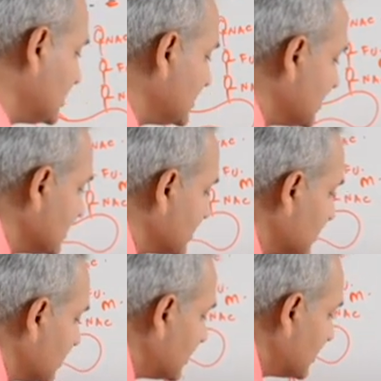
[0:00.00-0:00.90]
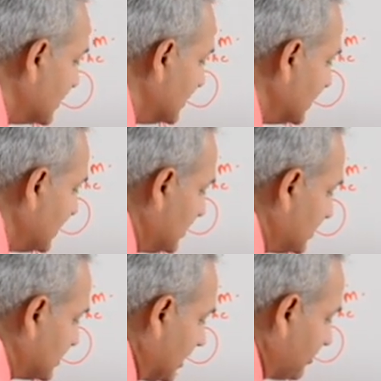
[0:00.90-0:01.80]
rhesus D
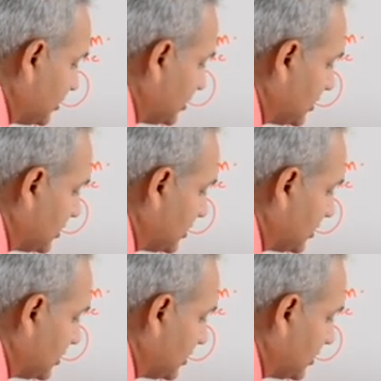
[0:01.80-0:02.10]
type